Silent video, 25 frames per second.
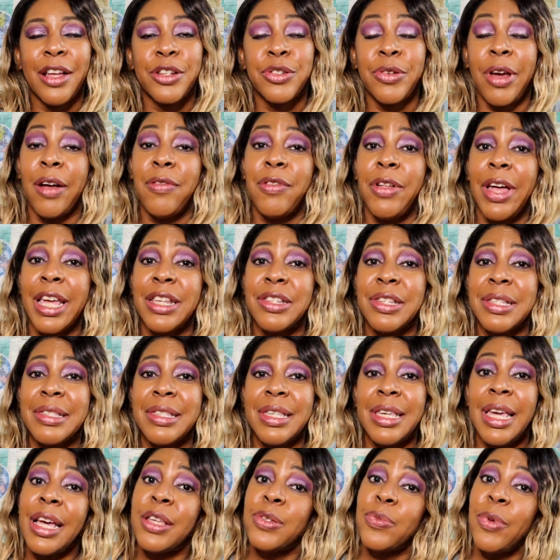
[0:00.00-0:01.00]
travel
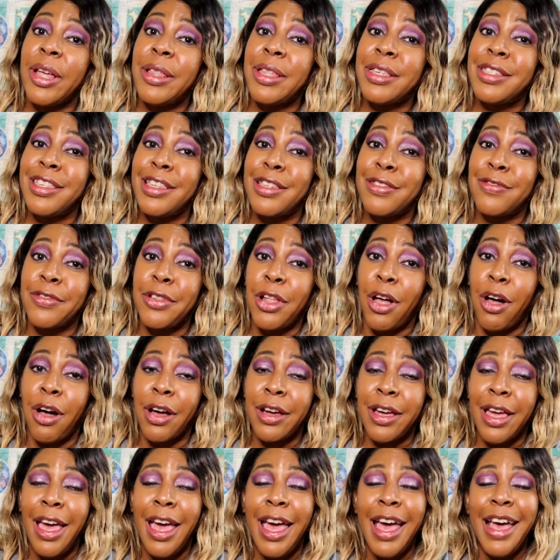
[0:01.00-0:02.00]
agency, as well as this
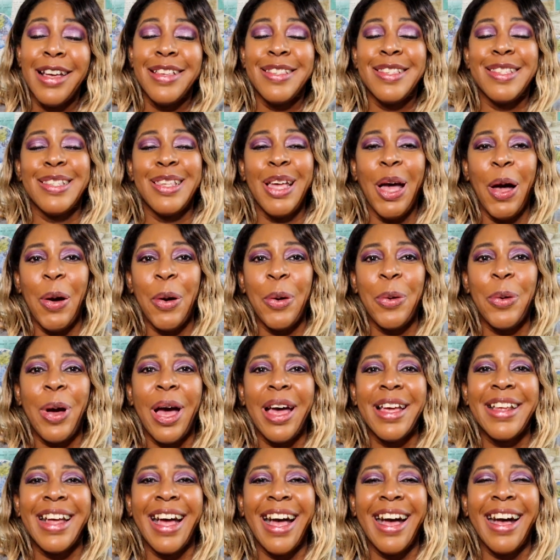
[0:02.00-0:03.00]
vlog. So
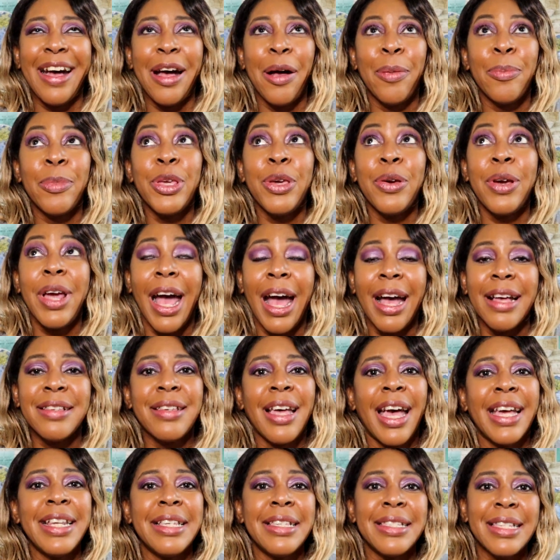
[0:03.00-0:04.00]
you
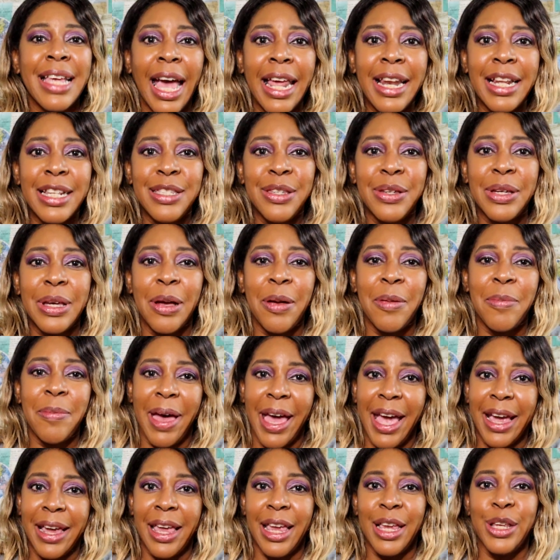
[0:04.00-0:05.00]
guys, I decided to come
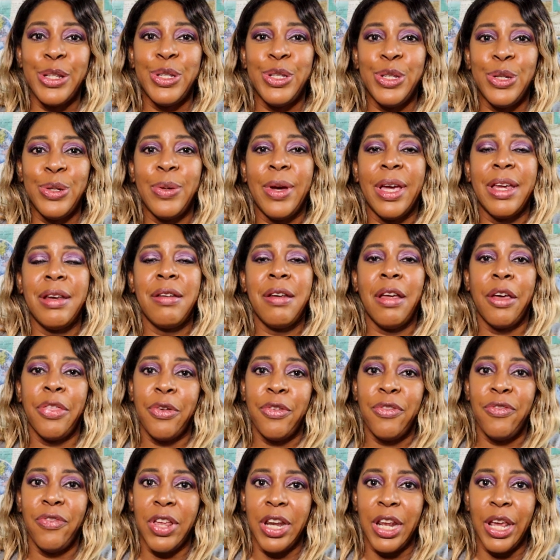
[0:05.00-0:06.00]
back and do
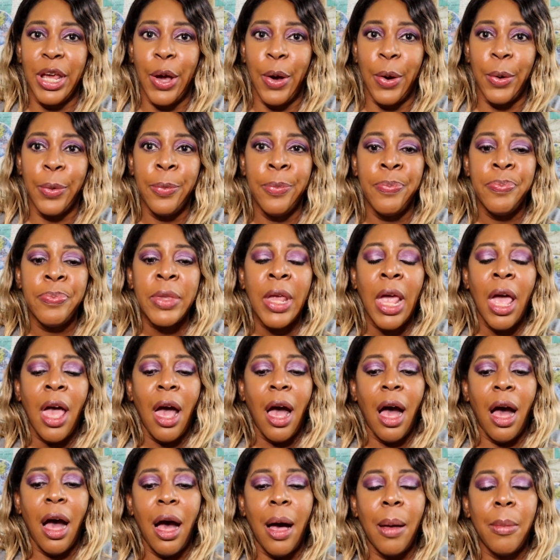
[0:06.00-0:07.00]
another video,
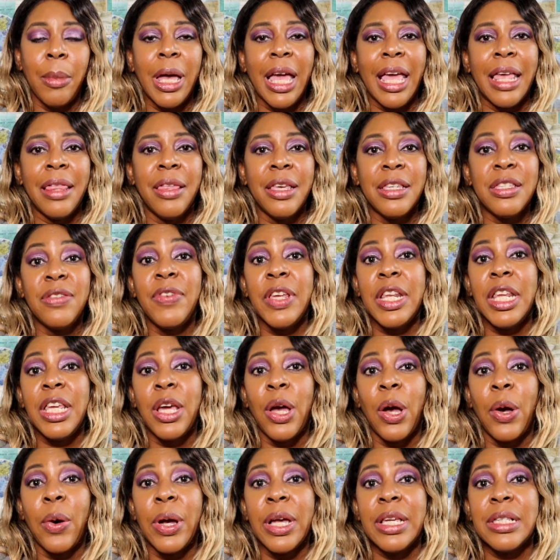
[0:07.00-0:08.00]
and this
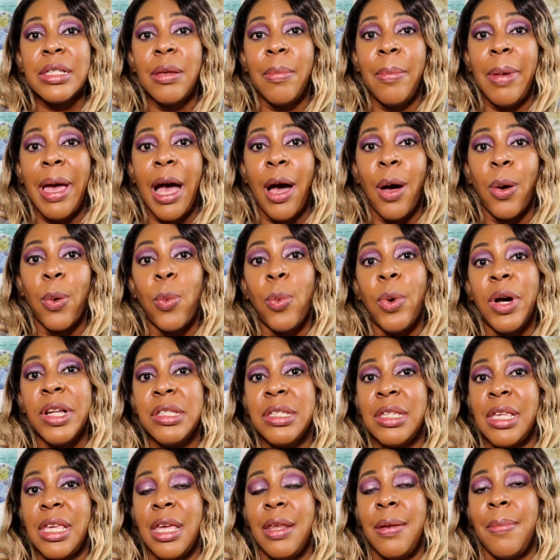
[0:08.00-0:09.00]
video is about
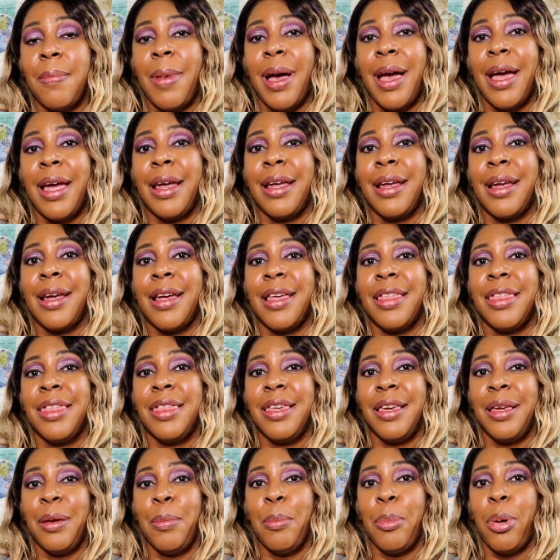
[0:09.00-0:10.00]
what's in my
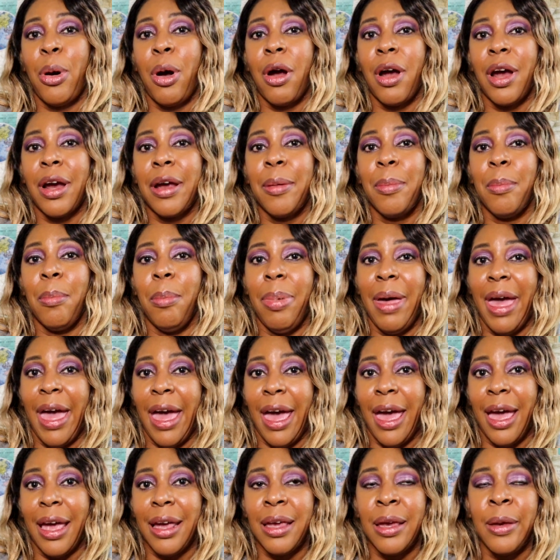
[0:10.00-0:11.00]
theme park
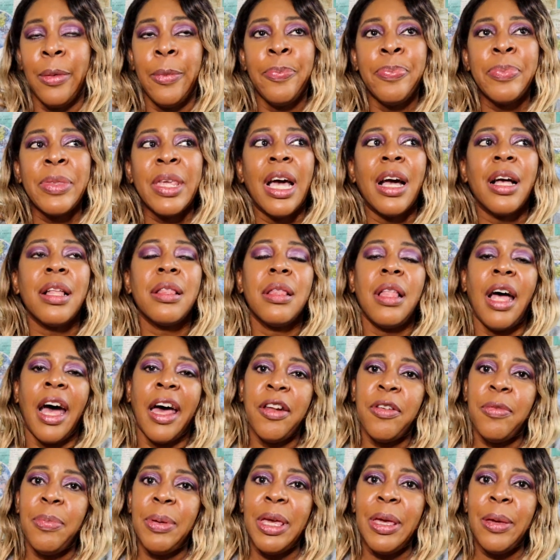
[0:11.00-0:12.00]
bag. A
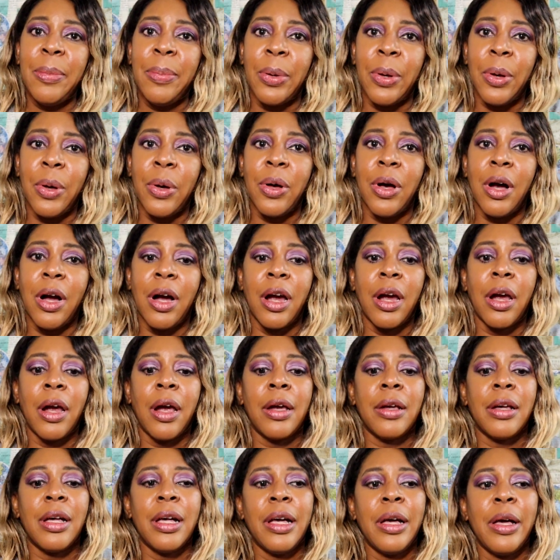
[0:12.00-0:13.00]
lot of people
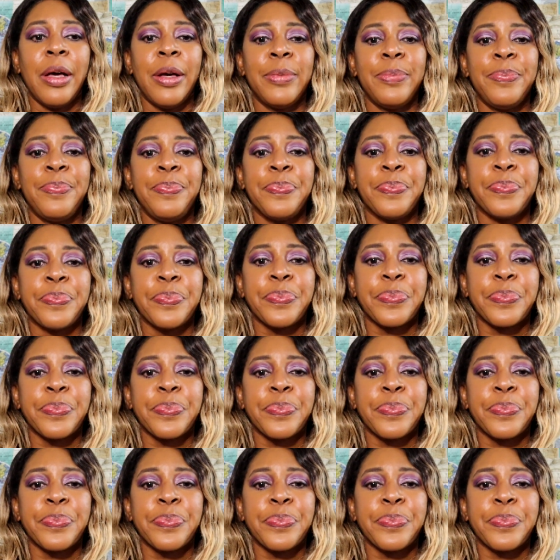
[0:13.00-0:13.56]
are